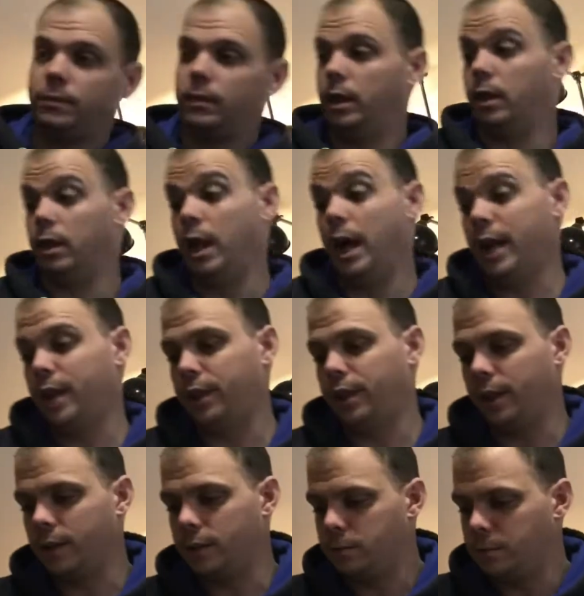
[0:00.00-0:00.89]
a lot of
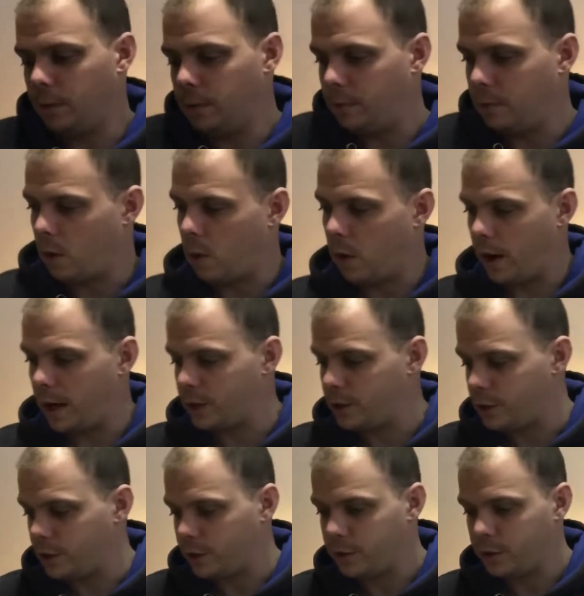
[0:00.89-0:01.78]
things, but
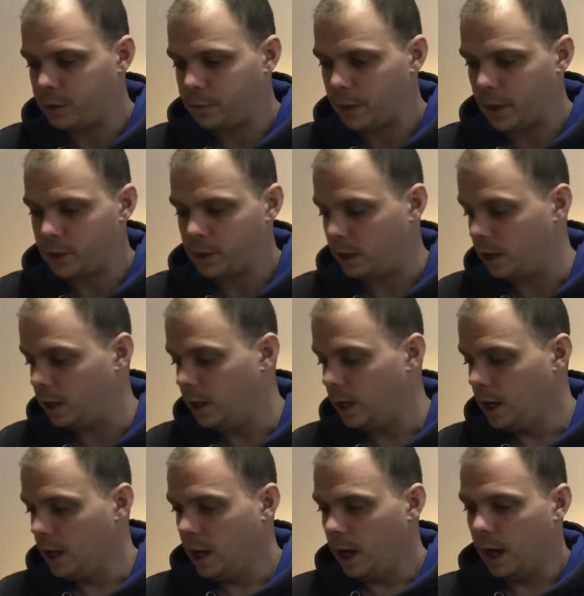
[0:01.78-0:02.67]
Hawaiian shirts especially.
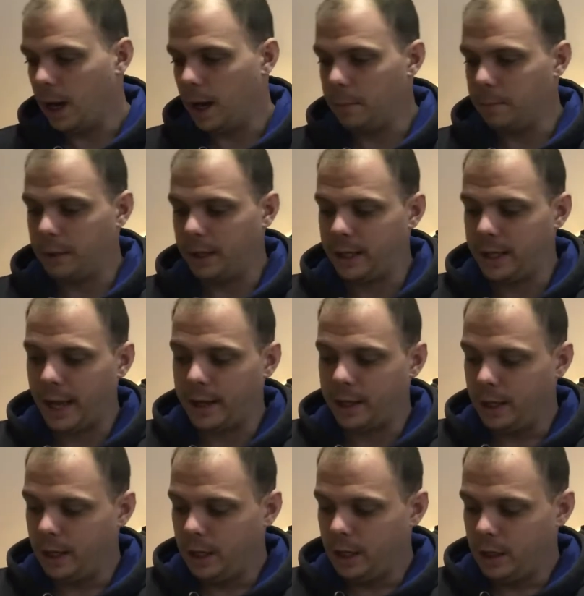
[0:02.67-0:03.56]
But
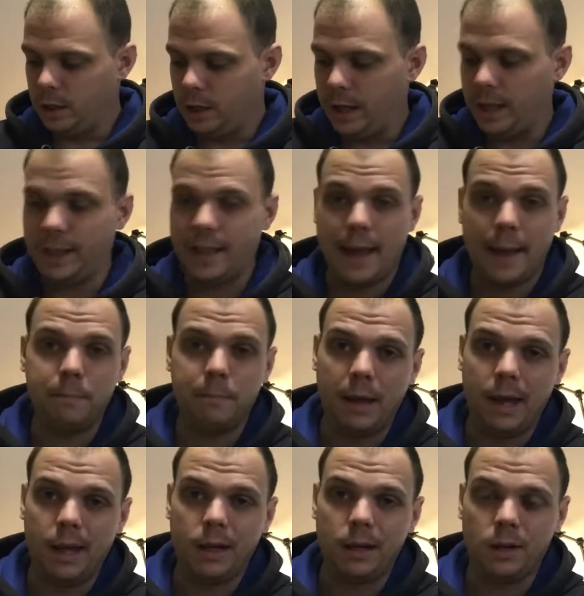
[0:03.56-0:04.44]
again, you get that
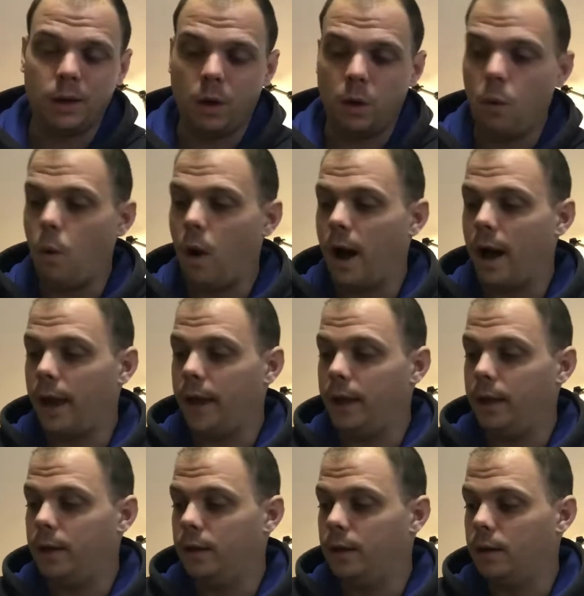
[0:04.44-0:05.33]
made in
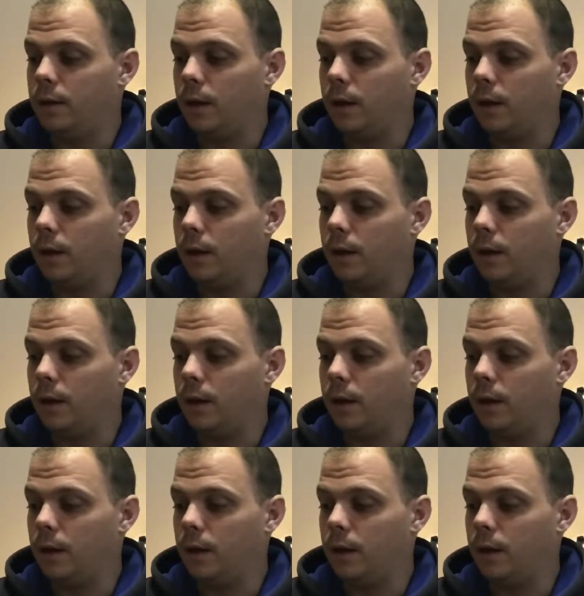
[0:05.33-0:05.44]
Hawaii